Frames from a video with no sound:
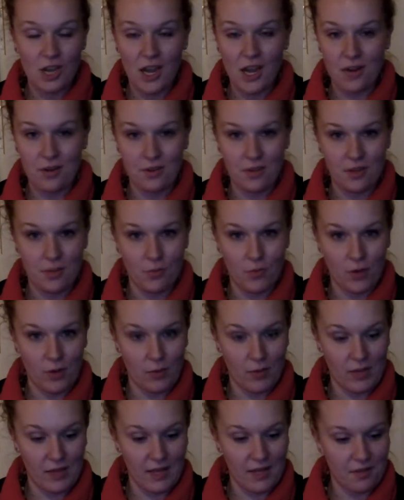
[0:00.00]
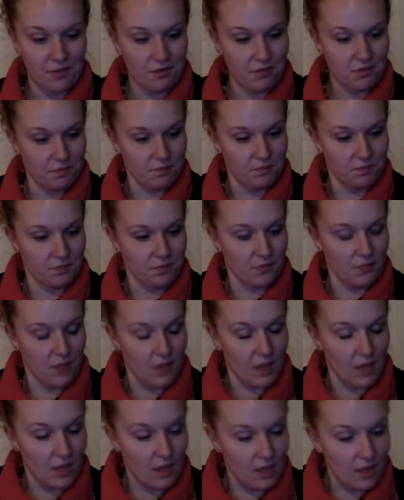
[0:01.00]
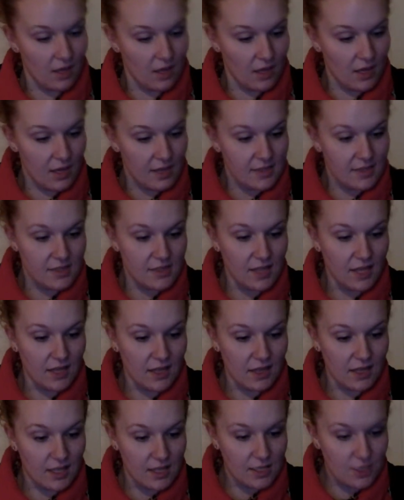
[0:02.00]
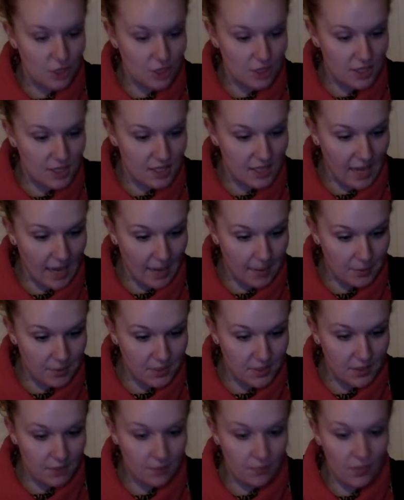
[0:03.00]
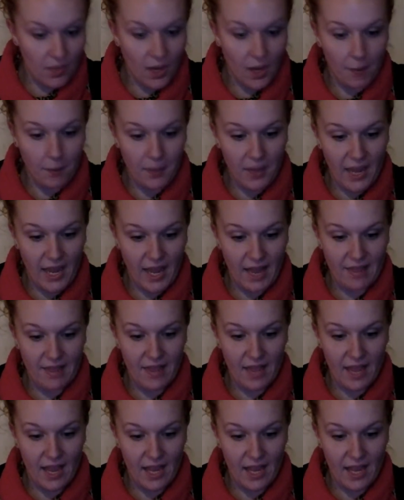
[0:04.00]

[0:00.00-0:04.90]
hotter than where we live. Suddenly she stopped. Up ahead,